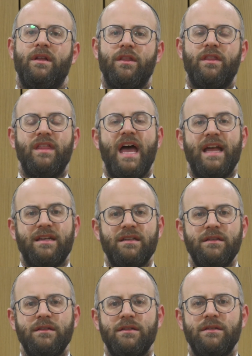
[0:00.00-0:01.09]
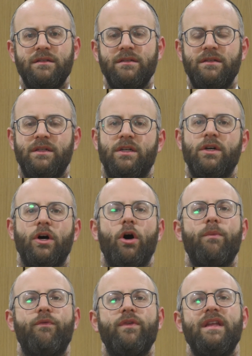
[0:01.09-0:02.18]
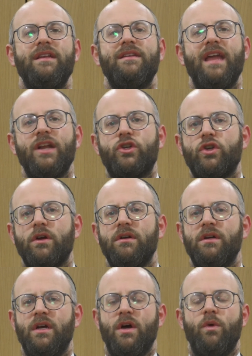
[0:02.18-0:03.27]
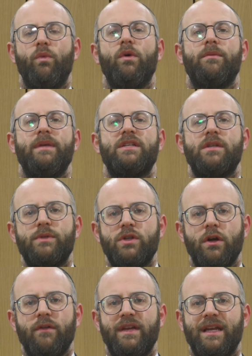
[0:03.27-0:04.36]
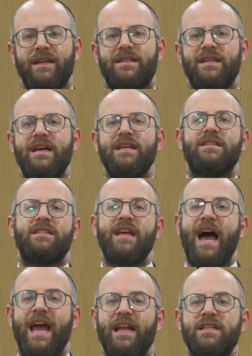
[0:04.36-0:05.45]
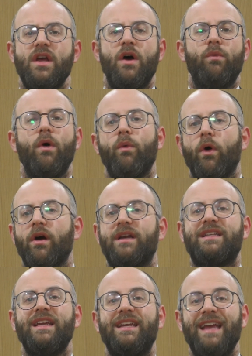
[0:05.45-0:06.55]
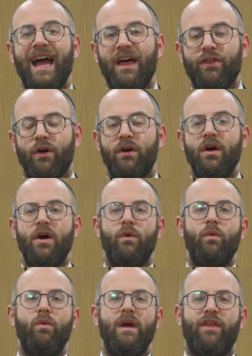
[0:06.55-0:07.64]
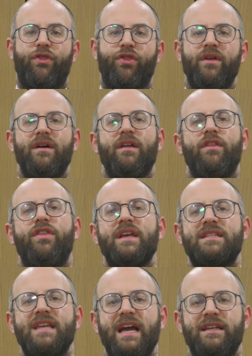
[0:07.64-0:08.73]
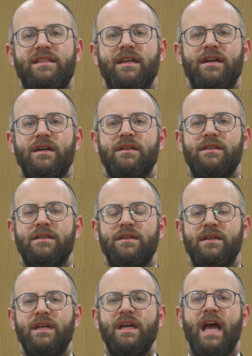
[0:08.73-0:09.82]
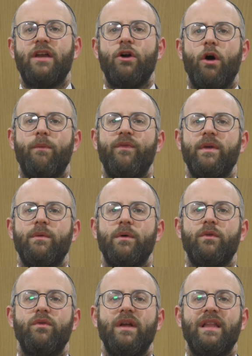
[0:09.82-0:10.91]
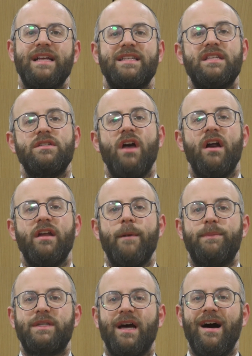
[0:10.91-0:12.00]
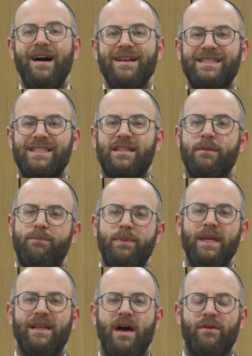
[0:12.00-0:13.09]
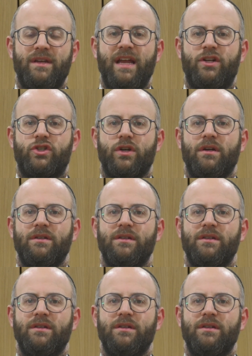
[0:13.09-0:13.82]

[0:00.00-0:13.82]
then hopefully nature will be subservient. Science will work together with this idea. And hopefully we will realize it's not up to us to beat out nature.